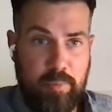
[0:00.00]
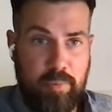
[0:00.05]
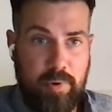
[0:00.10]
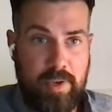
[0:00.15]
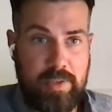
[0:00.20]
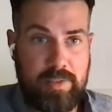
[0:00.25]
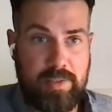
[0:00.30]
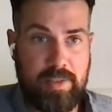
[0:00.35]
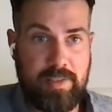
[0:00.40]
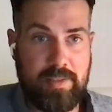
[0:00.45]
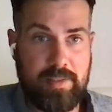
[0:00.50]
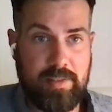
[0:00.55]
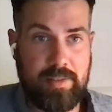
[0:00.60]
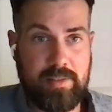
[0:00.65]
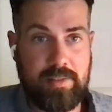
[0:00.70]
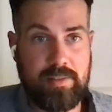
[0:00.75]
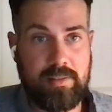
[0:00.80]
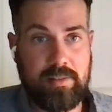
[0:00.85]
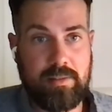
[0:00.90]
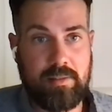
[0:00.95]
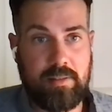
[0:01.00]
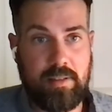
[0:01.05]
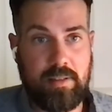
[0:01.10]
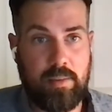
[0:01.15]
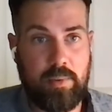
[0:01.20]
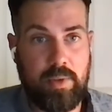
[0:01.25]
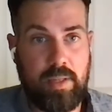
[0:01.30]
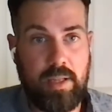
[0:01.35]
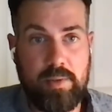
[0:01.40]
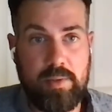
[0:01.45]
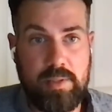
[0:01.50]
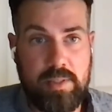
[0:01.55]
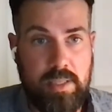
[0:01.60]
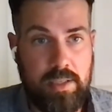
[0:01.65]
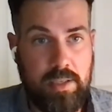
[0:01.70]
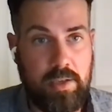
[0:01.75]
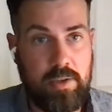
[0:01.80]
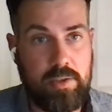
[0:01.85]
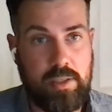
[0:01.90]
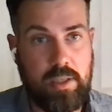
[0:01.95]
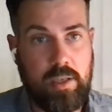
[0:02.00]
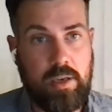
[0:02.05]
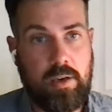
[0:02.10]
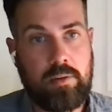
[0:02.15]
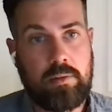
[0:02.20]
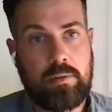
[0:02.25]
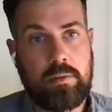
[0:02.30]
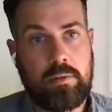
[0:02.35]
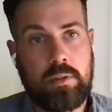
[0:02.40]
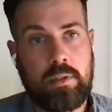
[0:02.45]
processes, that was 10 years ago.